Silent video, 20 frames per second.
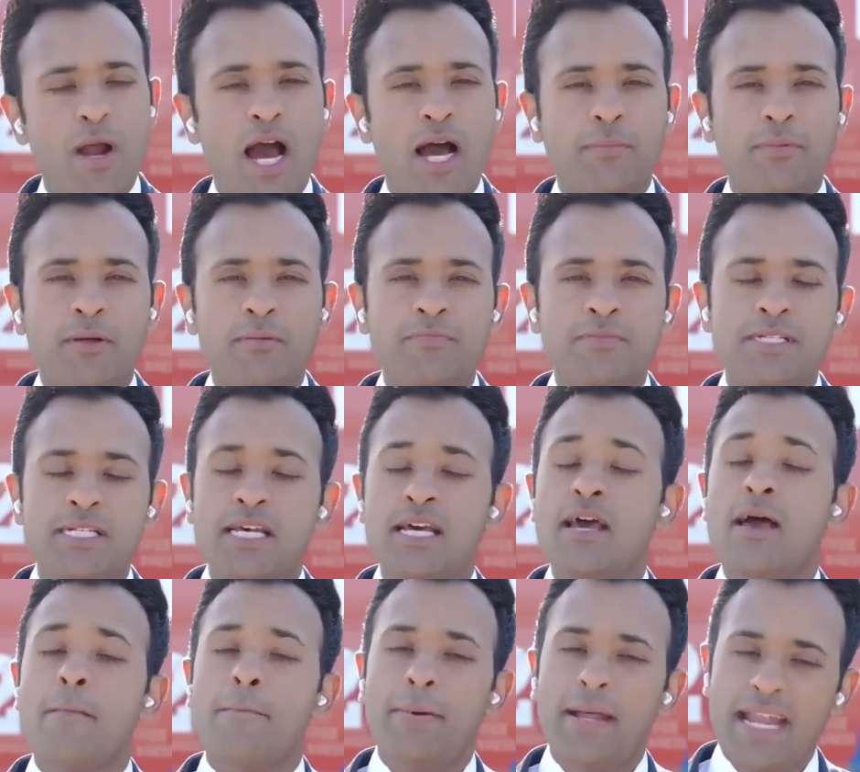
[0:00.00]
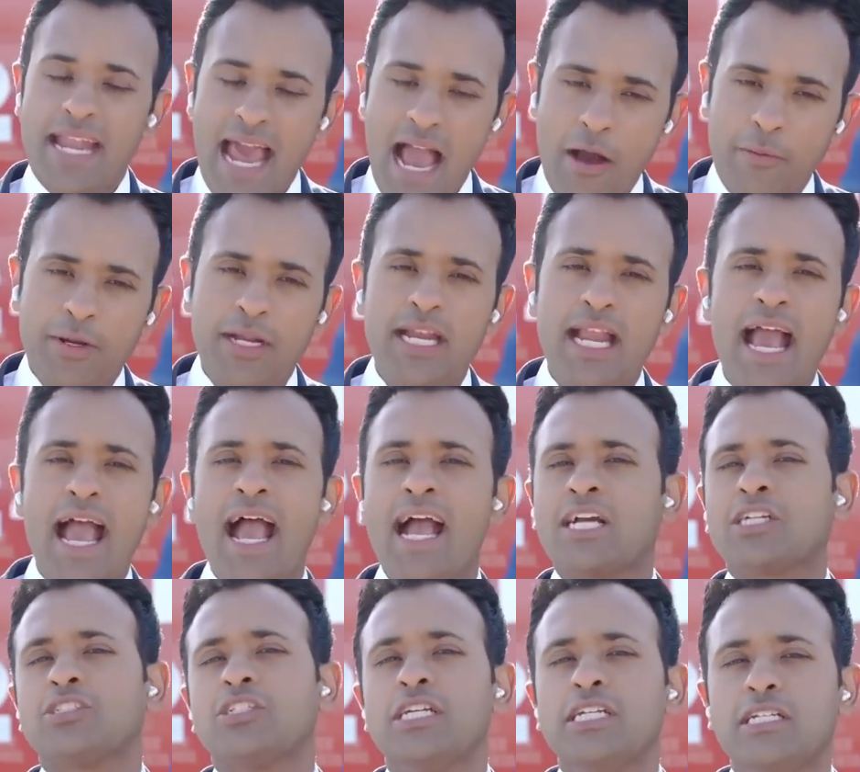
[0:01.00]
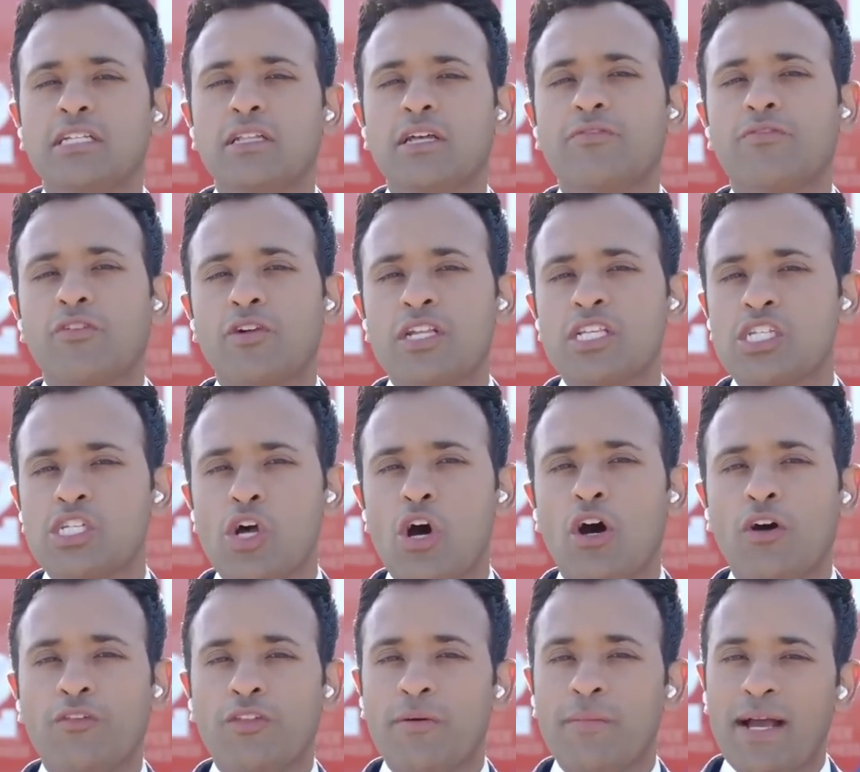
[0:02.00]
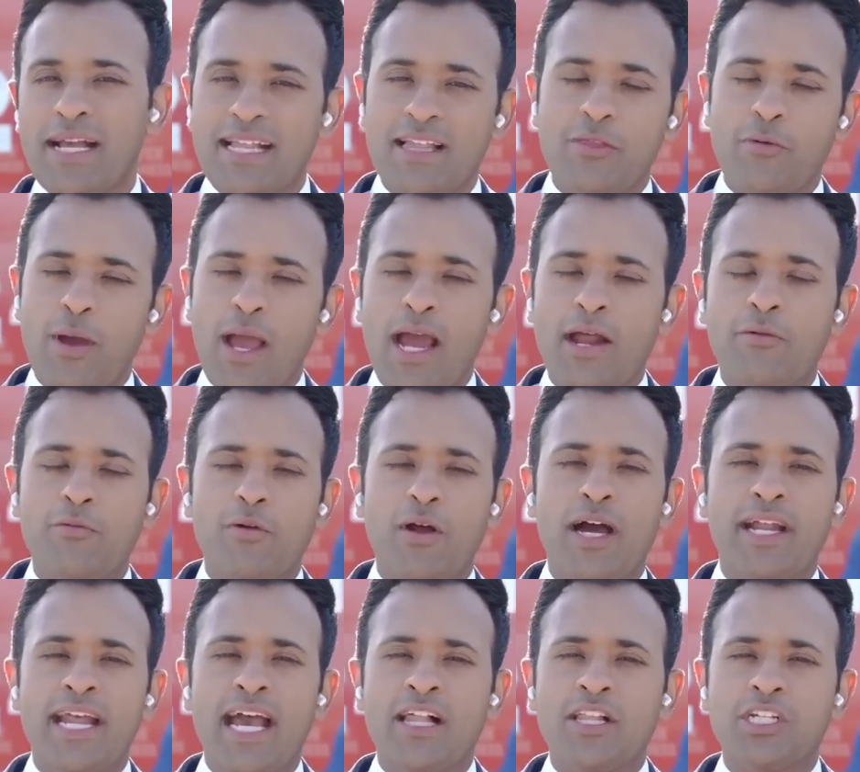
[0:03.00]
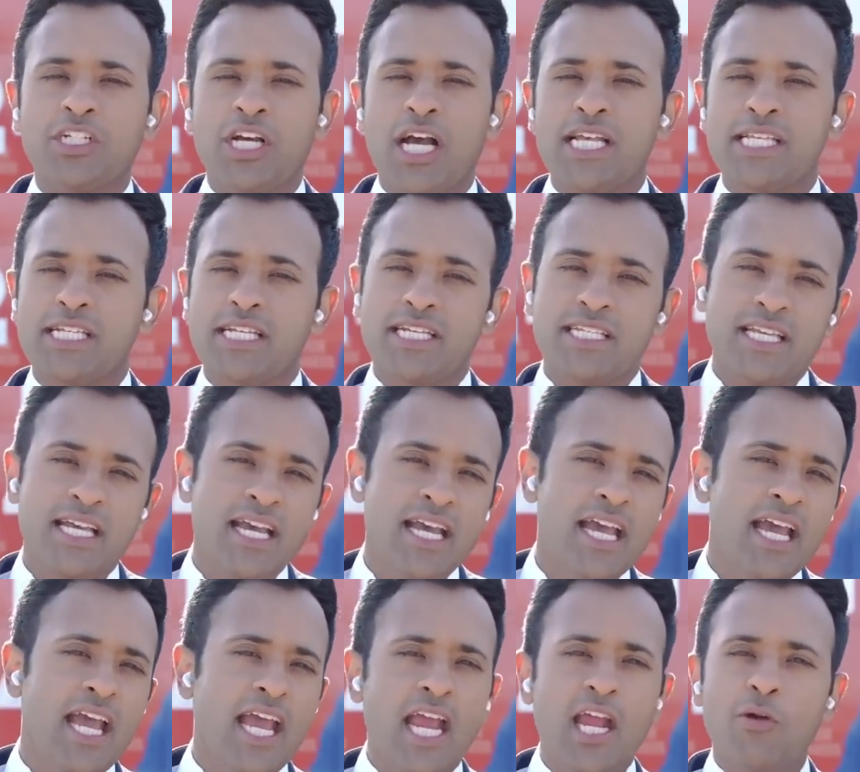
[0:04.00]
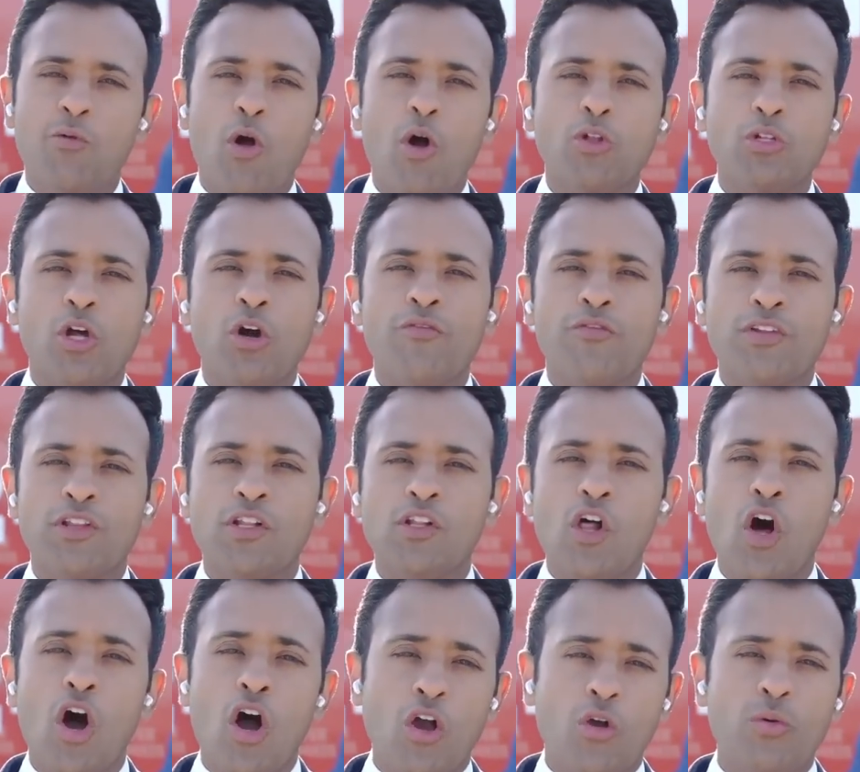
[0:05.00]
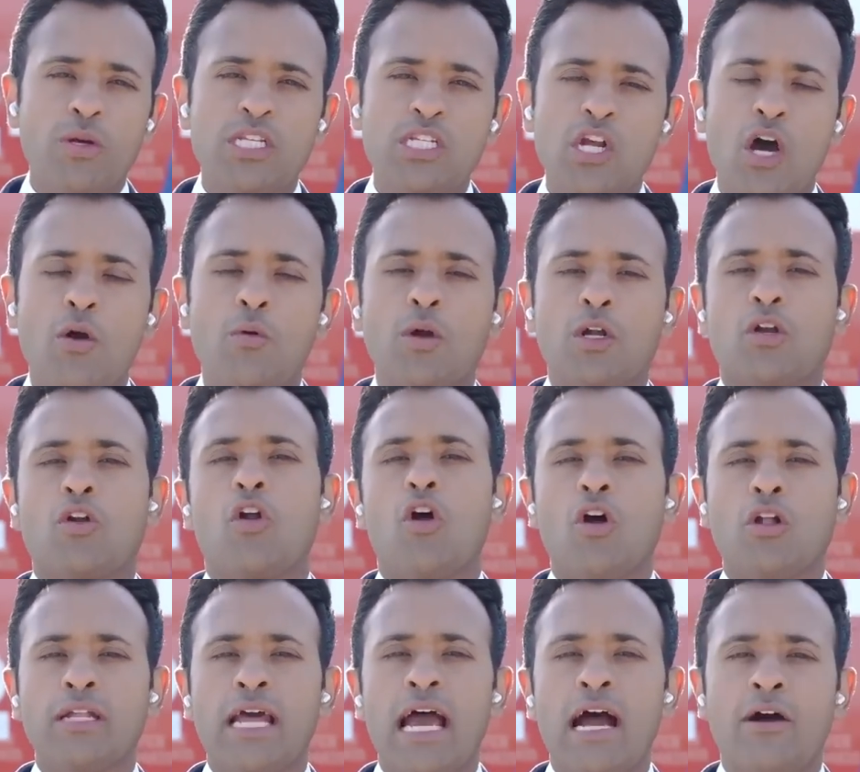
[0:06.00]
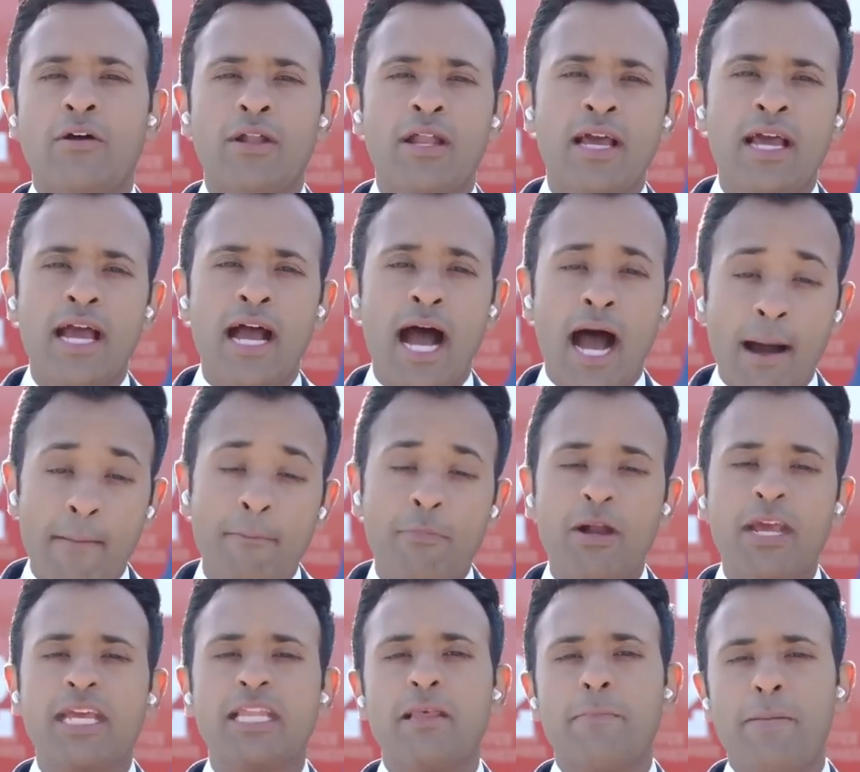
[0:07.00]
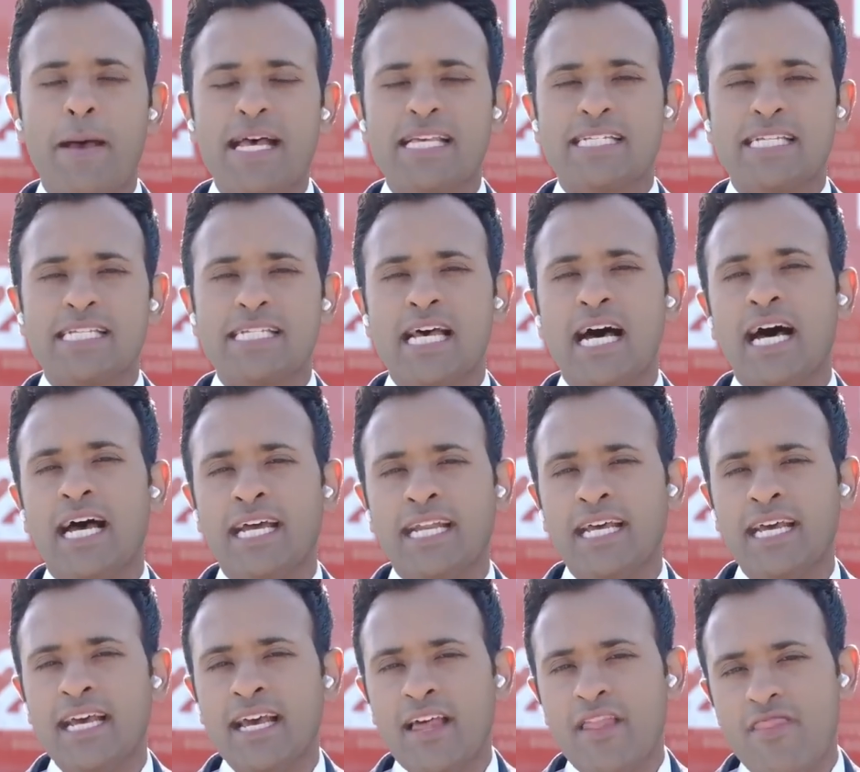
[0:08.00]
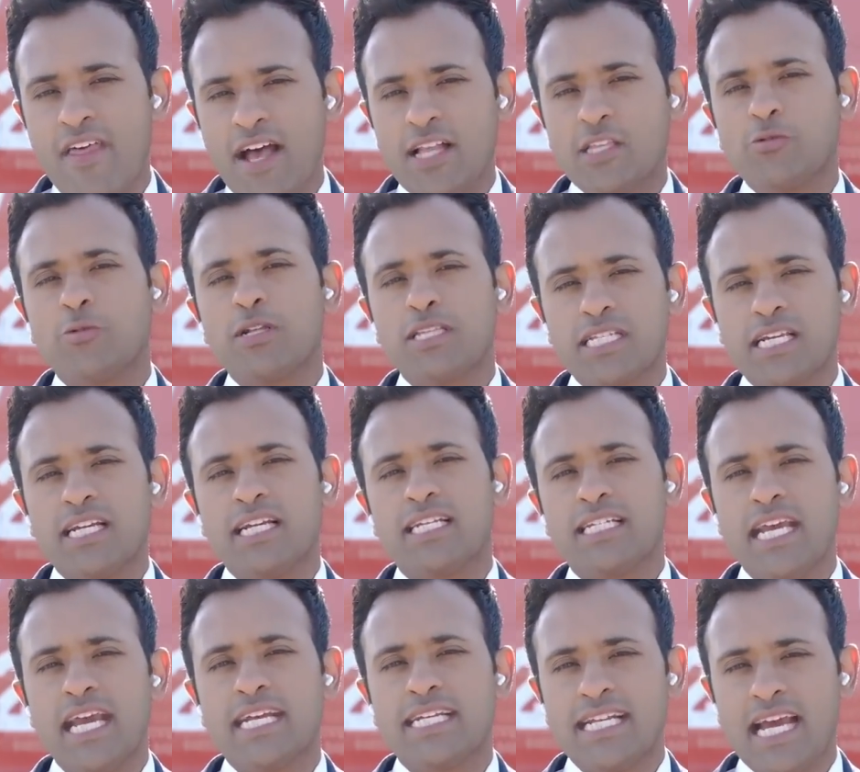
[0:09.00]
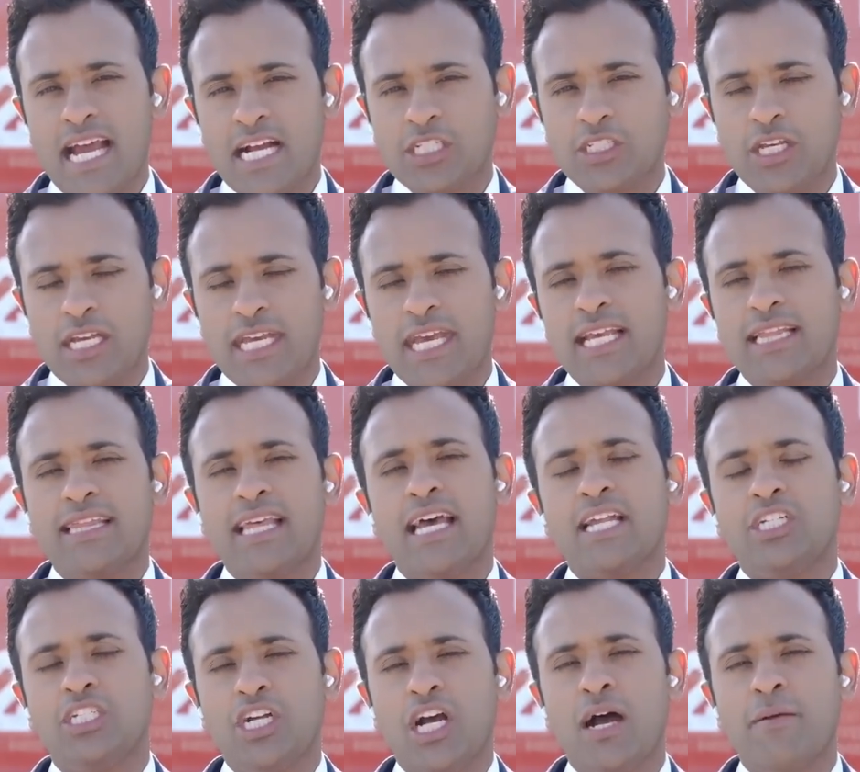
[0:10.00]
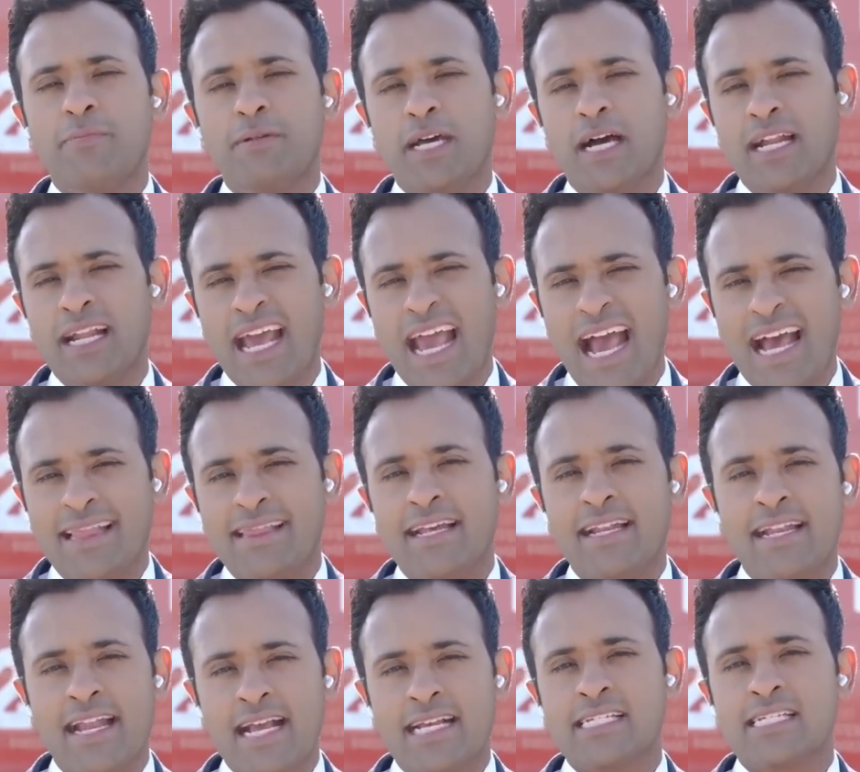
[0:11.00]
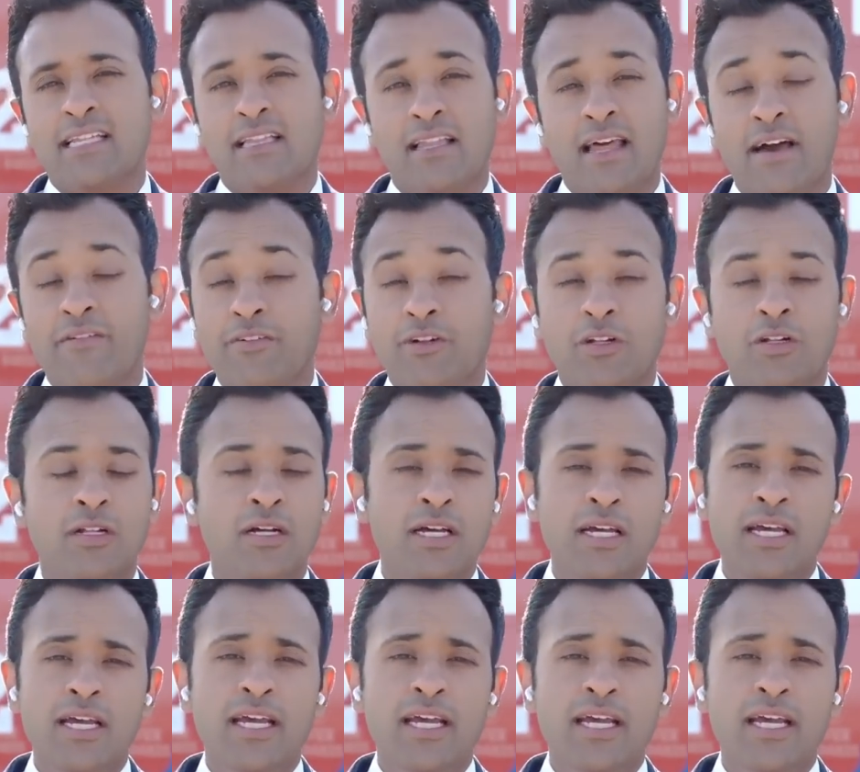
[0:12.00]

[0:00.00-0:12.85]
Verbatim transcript: problems, but now we need to actually deliver and solve them. I, the way I analogize it is he rolled over the log, we saw what crawled out. I'm bringing the pesticide. That's what it's going to take to actually get that job done at the next level.